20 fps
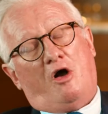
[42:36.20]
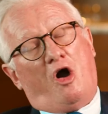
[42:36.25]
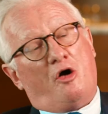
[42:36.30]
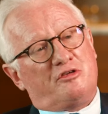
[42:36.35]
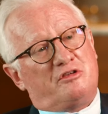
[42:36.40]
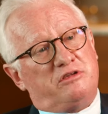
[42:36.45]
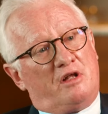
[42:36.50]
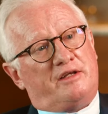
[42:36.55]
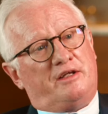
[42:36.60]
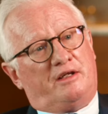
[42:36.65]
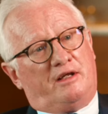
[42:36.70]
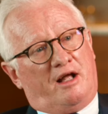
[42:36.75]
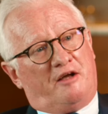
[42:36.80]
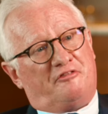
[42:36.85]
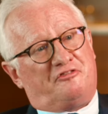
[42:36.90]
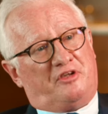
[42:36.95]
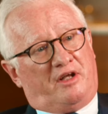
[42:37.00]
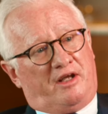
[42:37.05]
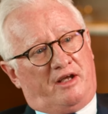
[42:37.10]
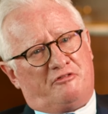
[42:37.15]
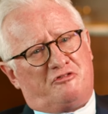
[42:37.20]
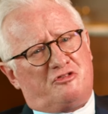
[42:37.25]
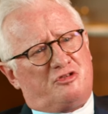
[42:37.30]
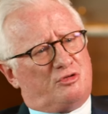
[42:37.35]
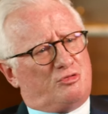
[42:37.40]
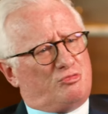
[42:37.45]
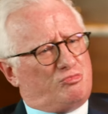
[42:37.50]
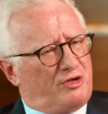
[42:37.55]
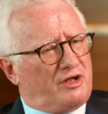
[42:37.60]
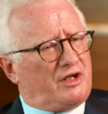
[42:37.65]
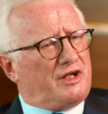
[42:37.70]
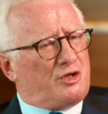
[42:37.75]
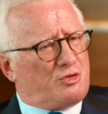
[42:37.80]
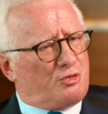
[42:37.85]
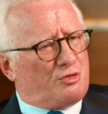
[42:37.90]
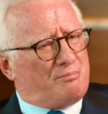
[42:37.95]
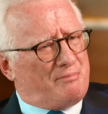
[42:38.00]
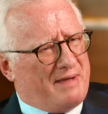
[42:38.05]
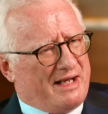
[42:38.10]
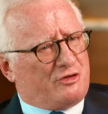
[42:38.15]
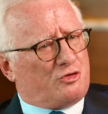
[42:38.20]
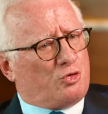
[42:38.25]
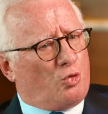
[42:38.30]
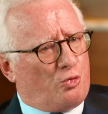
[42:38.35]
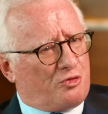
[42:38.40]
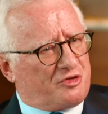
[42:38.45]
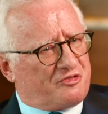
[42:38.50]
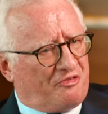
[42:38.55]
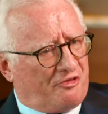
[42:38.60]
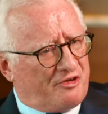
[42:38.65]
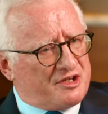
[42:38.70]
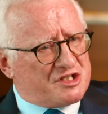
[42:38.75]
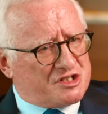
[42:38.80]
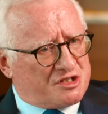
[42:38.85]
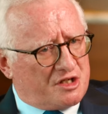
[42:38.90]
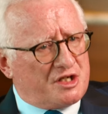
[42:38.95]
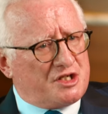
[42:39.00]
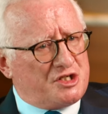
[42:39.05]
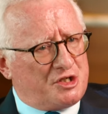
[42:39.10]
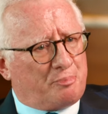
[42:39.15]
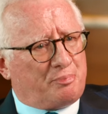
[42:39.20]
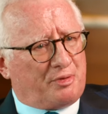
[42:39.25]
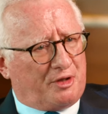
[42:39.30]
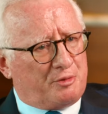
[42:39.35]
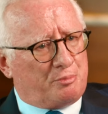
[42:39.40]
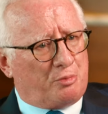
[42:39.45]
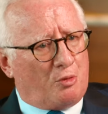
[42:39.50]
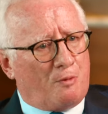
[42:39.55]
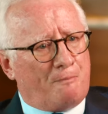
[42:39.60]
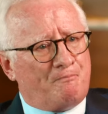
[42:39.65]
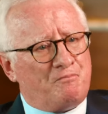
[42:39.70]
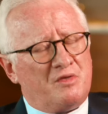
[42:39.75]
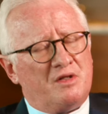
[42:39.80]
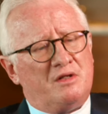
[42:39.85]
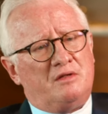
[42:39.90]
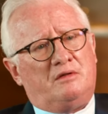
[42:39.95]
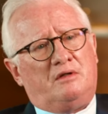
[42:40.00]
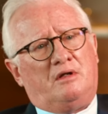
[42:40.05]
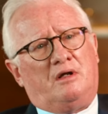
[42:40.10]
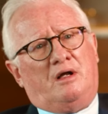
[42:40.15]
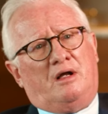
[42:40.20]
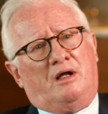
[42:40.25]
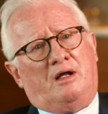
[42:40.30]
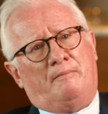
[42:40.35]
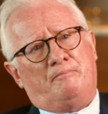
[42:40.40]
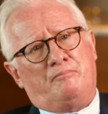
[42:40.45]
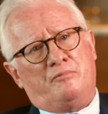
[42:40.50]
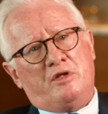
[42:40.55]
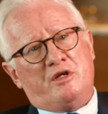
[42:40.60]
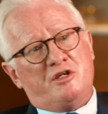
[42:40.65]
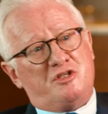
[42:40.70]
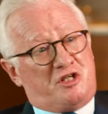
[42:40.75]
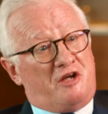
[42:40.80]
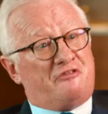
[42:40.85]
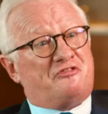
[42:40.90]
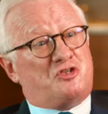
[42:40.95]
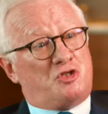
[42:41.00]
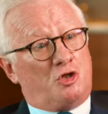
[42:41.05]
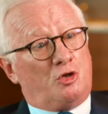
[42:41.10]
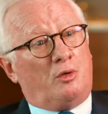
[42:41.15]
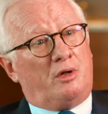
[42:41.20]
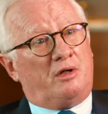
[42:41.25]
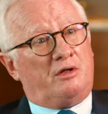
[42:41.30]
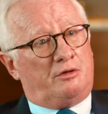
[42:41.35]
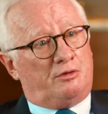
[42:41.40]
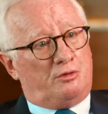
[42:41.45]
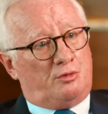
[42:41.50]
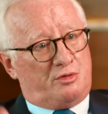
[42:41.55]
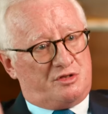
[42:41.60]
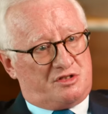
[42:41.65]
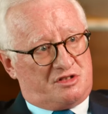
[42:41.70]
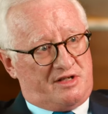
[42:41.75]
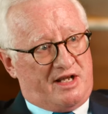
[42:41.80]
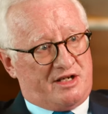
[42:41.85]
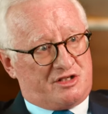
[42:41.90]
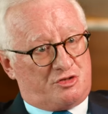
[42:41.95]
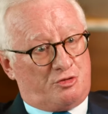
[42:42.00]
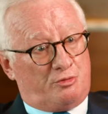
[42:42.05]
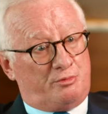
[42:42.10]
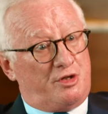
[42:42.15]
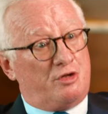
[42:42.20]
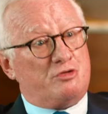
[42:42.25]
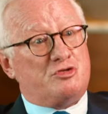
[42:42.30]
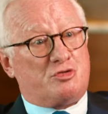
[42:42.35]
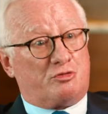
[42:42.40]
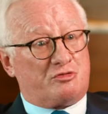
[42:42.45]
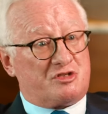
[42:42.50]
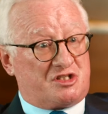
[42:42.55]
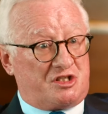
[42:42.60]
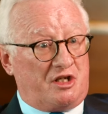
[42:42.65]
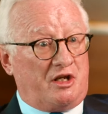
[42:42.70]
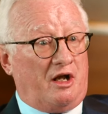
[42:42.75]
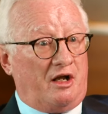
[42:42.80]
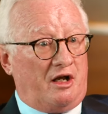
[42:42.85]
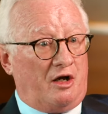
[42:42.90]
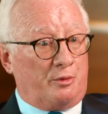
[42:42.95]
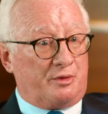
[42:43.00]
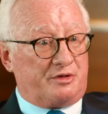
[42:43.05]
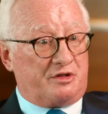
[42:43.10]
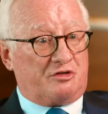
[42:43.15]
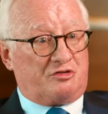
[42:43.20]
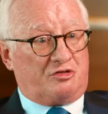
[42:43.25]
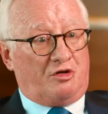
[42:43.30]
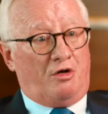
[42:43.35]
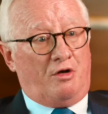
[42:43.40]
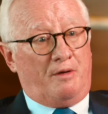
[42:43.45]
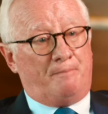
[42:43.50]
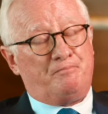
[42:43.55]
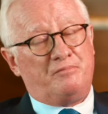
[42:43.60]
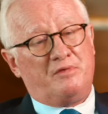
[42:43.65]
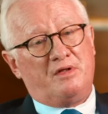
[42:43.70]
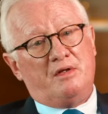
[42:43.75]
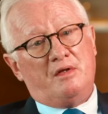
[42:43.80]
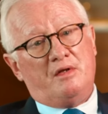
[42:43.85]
was lucky enough to have two really good mentors, very senior people. Jeff Dewar, who was National Mutual CIO at the time.